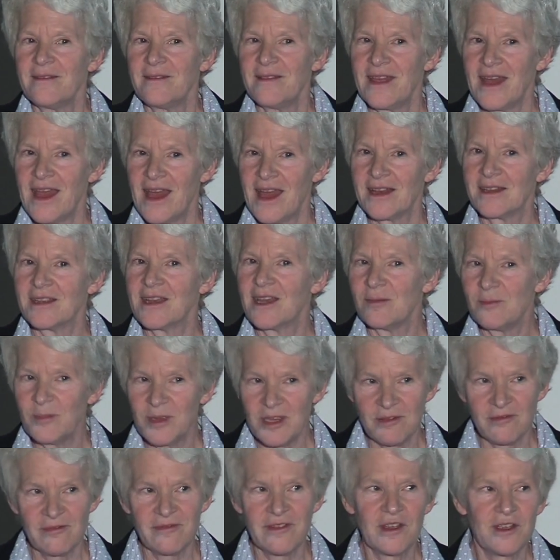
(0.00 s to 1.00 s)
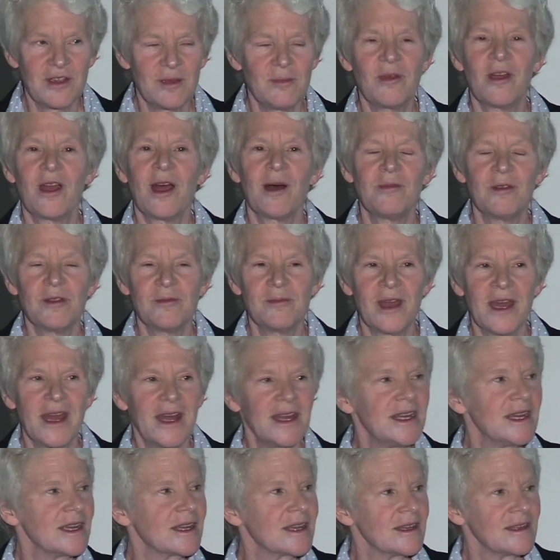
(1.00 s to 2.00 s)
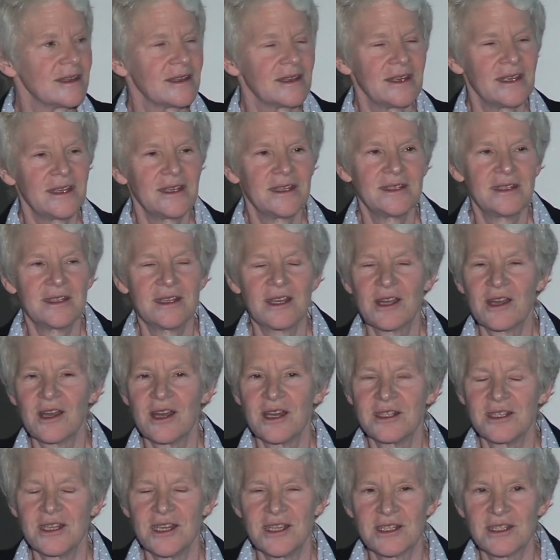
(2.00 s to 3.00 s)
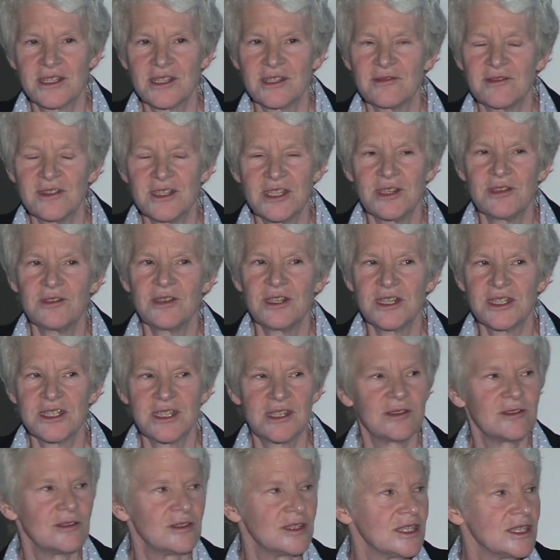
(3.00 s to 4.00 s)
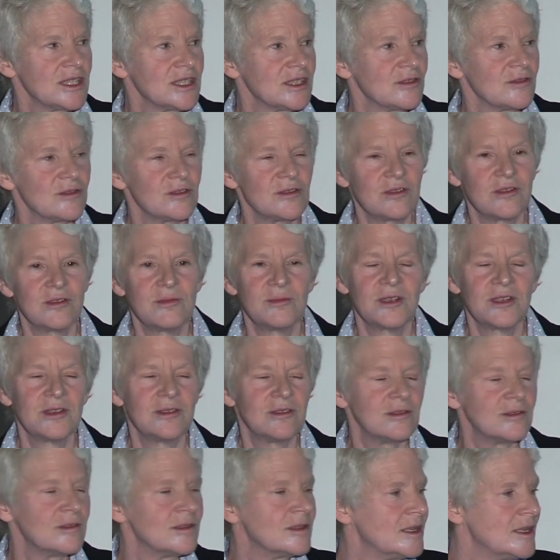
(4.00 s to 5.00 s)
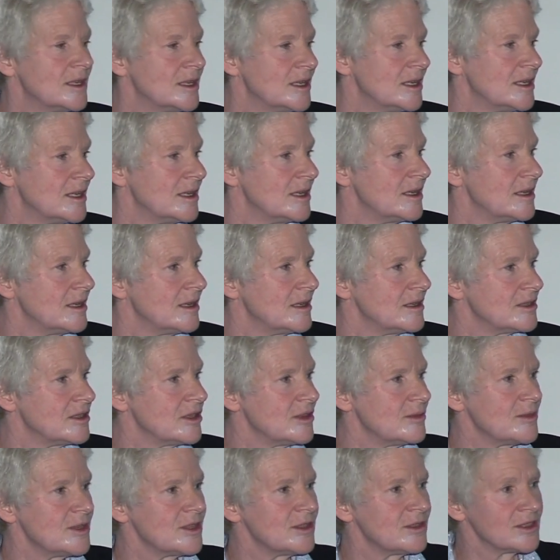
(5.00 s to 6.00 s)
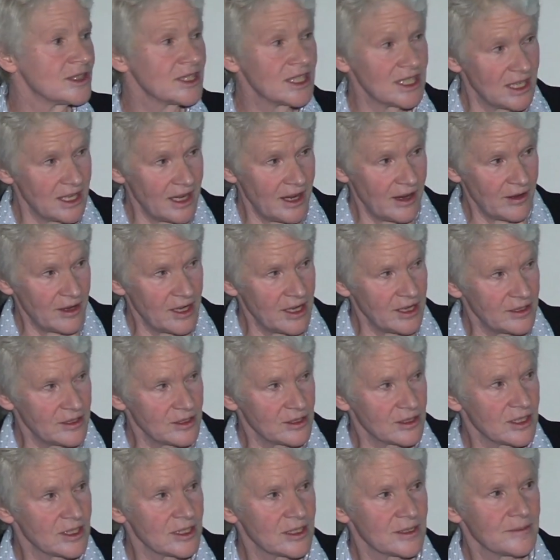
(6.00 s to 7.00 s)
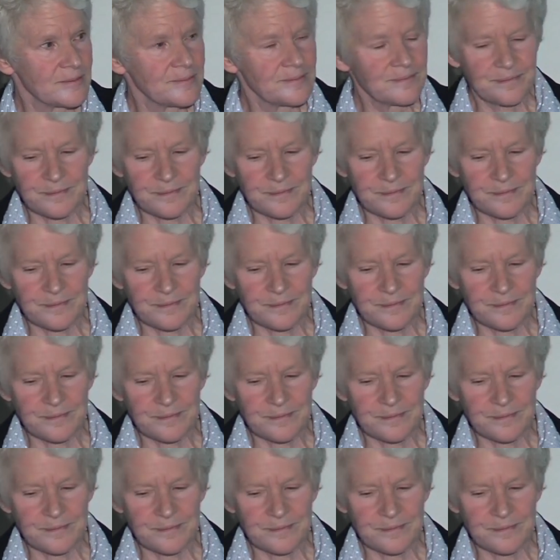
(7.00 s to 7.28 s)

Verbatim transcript: that can be very problematic in the context of serious illness or terminal scenarios.